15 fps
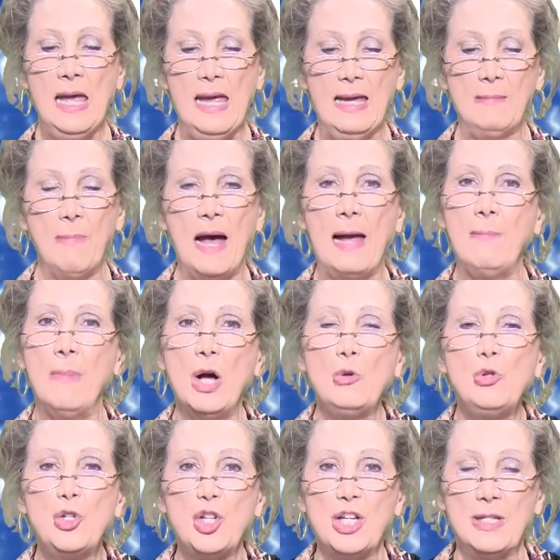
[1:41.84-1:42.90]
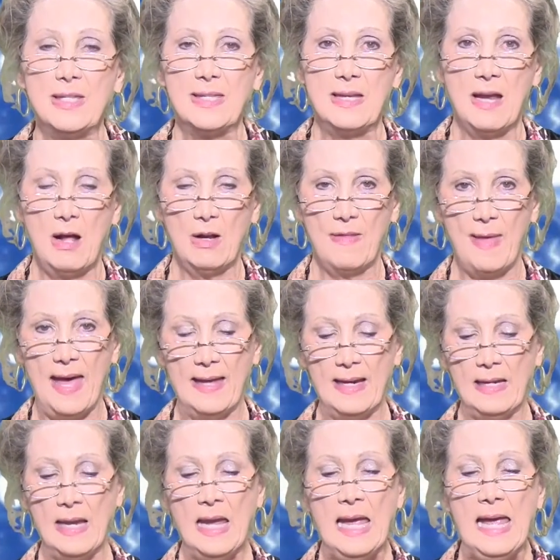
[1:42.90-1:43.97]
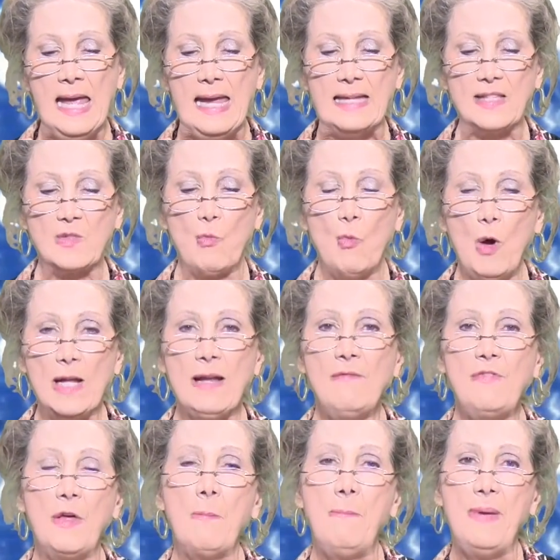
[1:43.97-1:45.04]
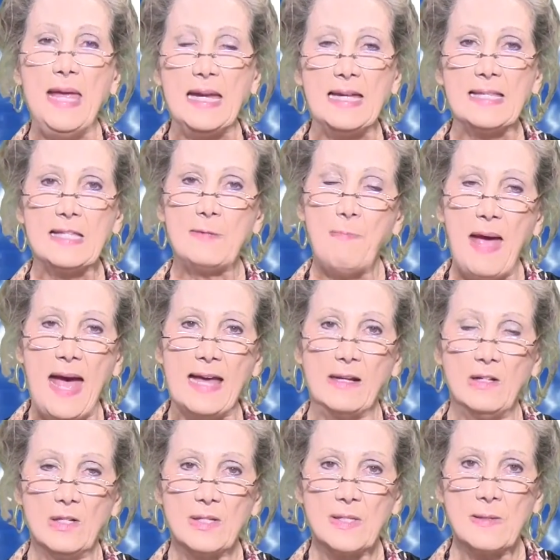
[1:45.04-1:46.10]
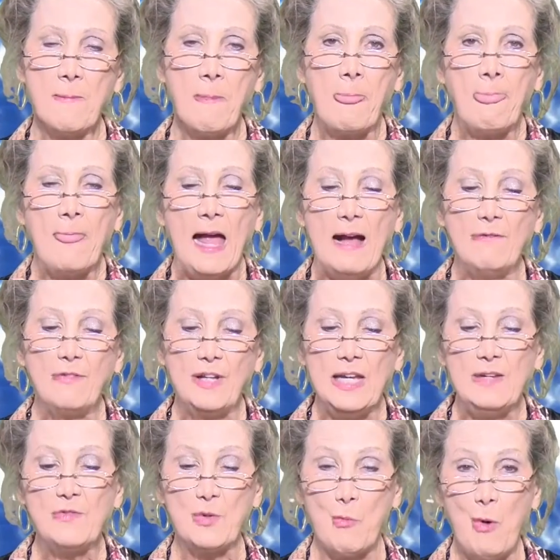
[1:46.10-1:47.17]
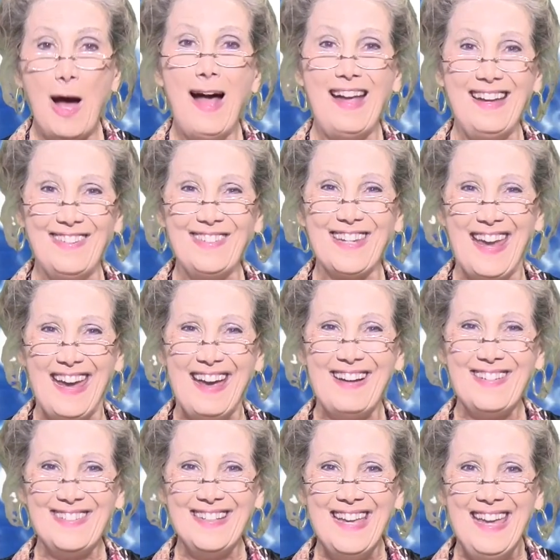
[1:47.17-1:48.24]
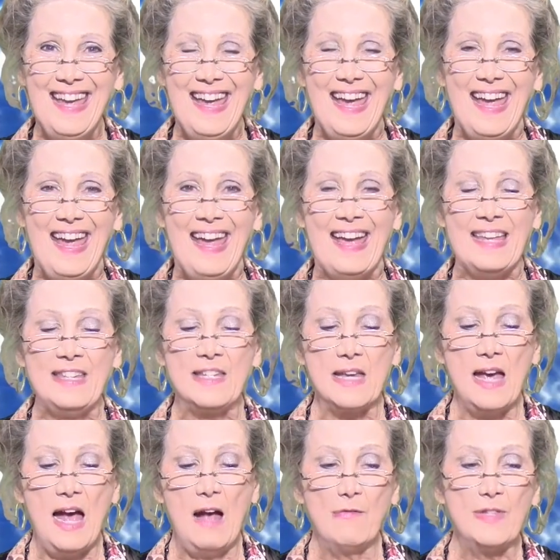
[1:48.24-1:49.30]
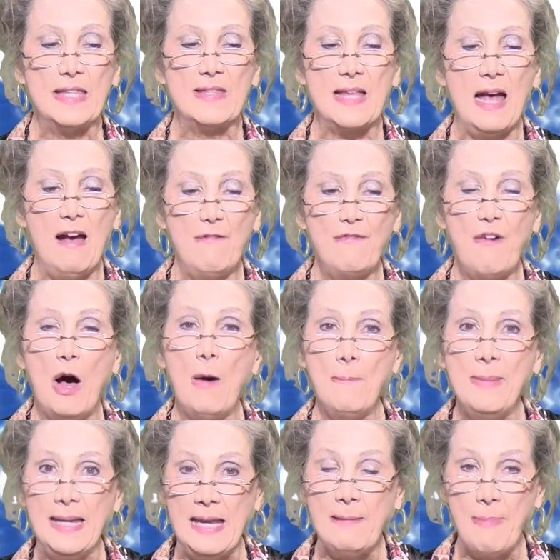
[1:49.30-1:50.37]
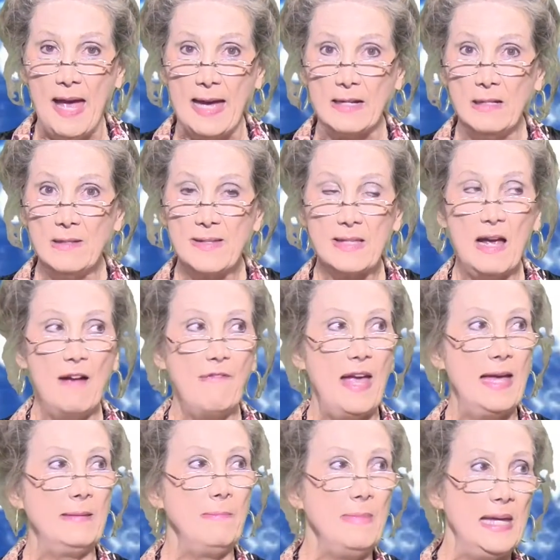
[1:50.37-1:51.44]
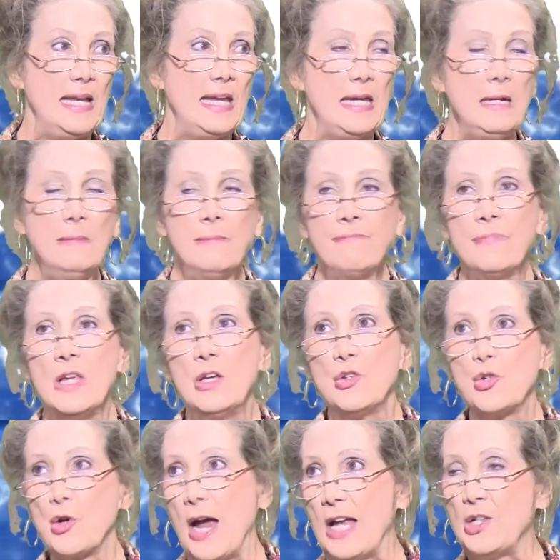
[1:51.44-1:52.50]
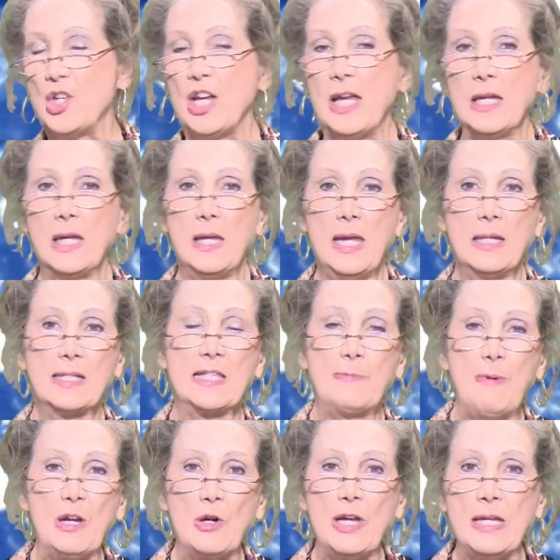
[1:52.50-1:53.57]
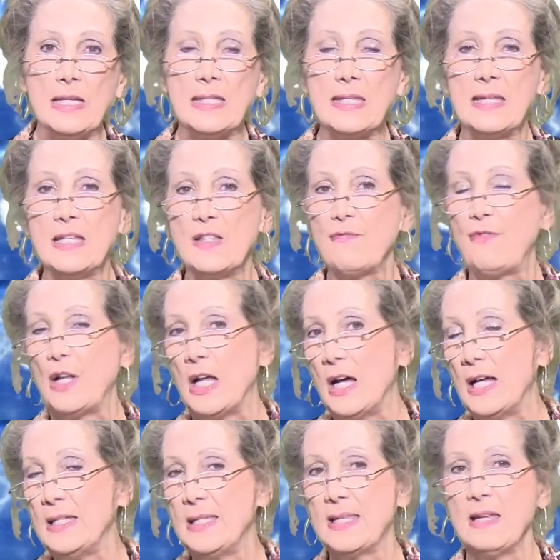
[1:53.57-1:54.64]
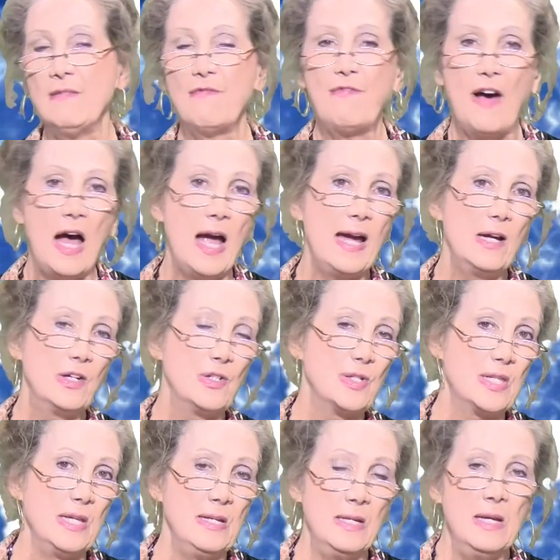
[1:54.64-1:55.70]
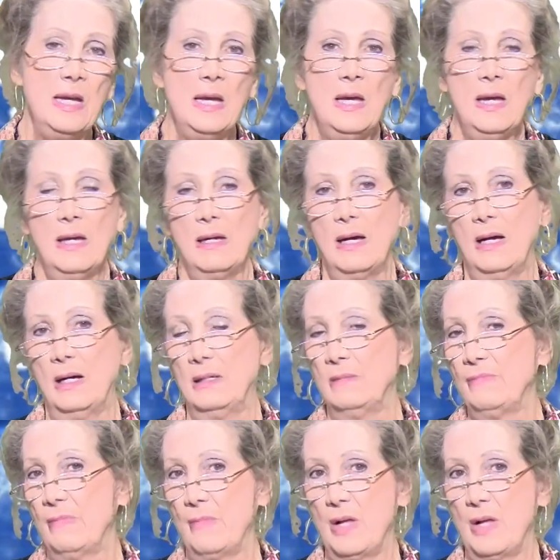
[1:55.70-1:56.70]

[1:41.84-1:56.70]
and my emotions and all of that. And it's one of the biggest battles. I've lived a while now, and I've fought many battles. I've had many tragic experiences, floods and fires, and a